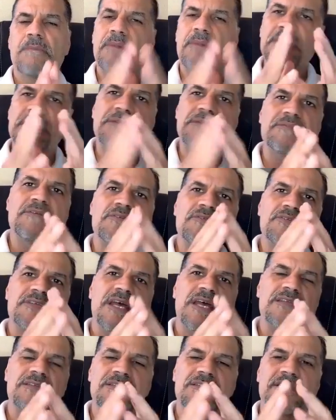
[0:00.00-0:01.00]
But if you
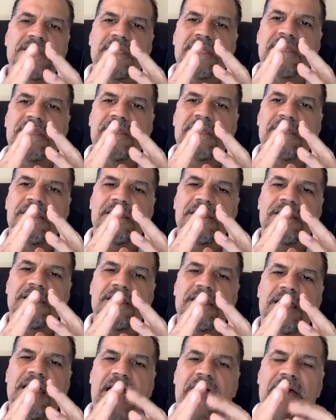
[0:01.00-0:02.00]
just
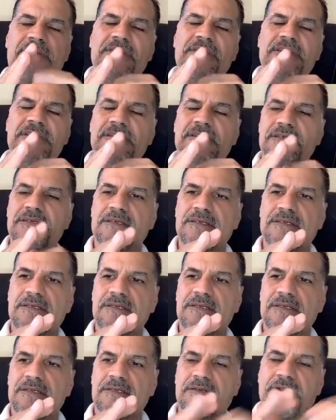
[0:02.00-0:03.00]
have it
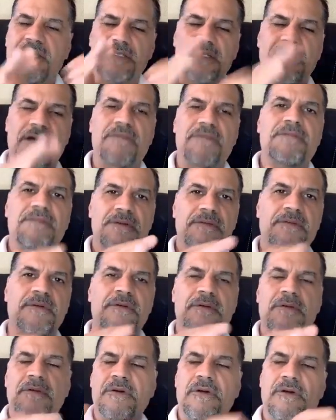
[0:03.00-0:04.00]
cut off
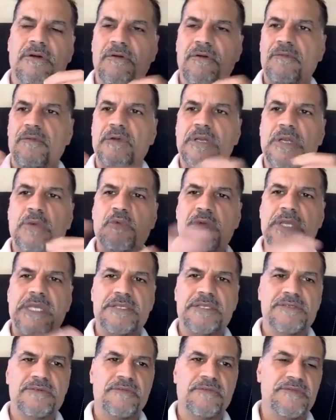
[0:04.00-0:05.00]
for a
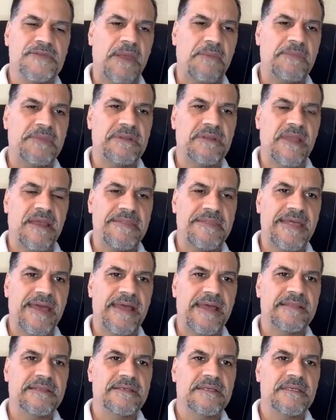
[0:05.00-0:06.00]
week or something like
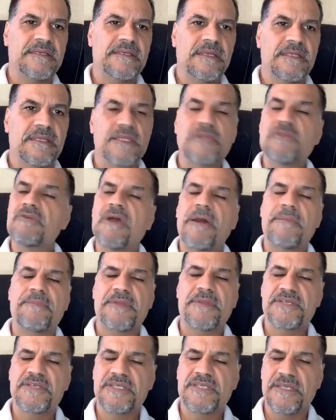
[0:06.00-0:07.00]
that, then you
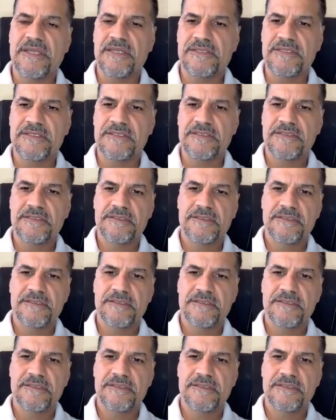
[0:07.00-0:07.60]
appreciate it.